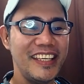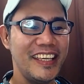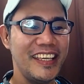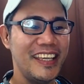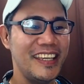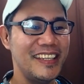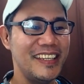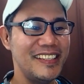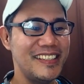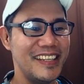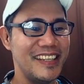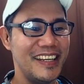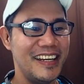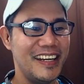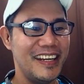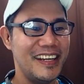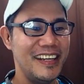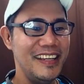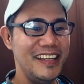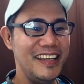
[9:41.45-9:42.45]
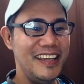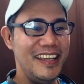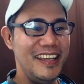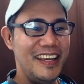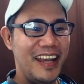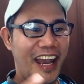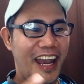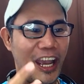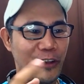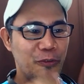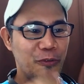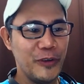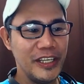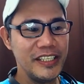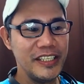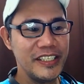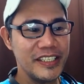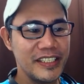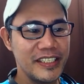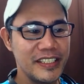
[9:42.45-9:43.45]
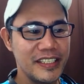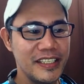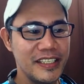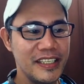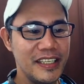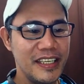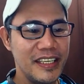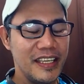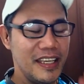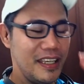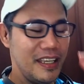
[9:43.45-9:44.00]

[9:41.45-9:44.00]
and I wish